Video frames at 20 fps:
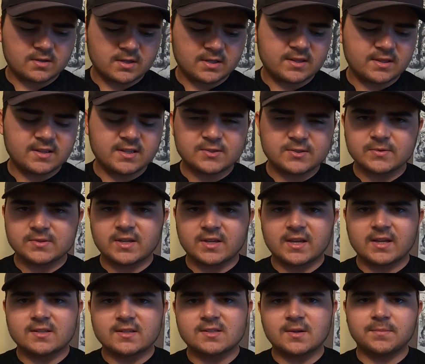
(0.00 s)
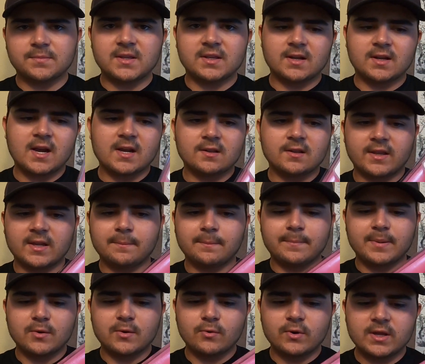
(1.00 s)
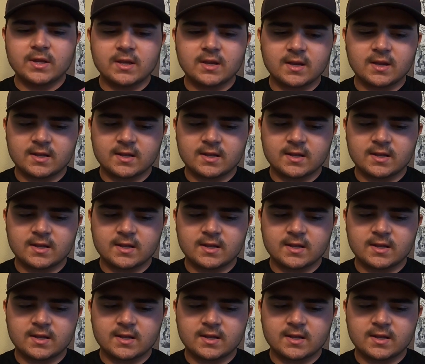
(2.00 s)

I think this was like something kind of like beauty,